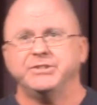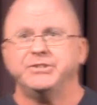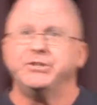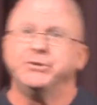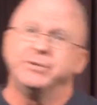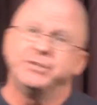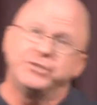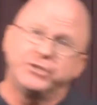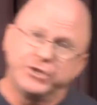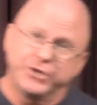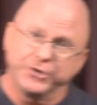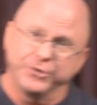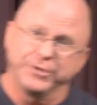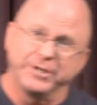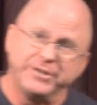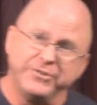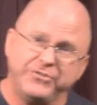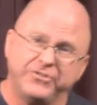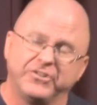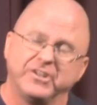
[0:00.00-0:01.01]
to
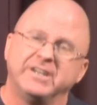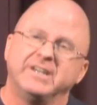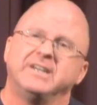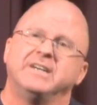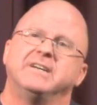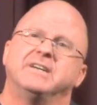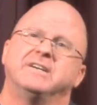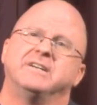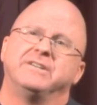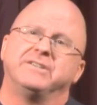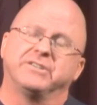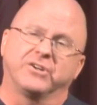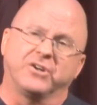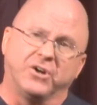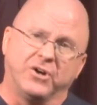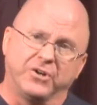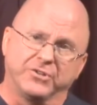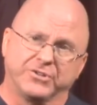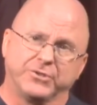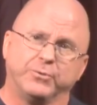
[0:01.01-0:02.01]
encourage, to
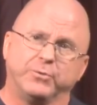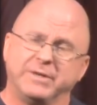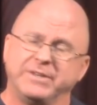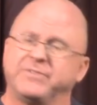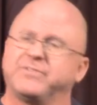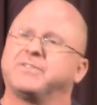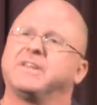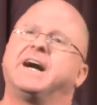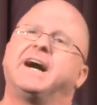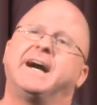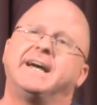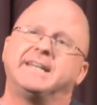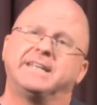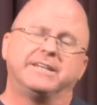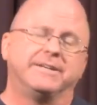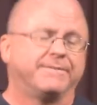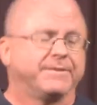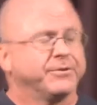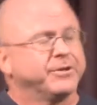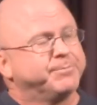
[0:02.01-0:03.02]
call to one side
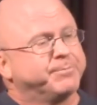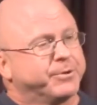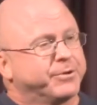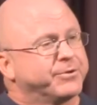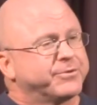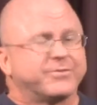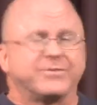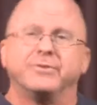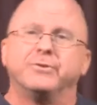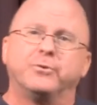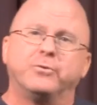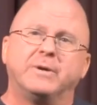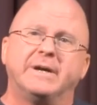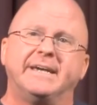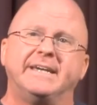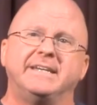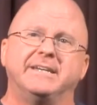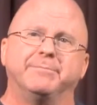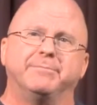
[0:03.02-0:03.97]
in a very personal way,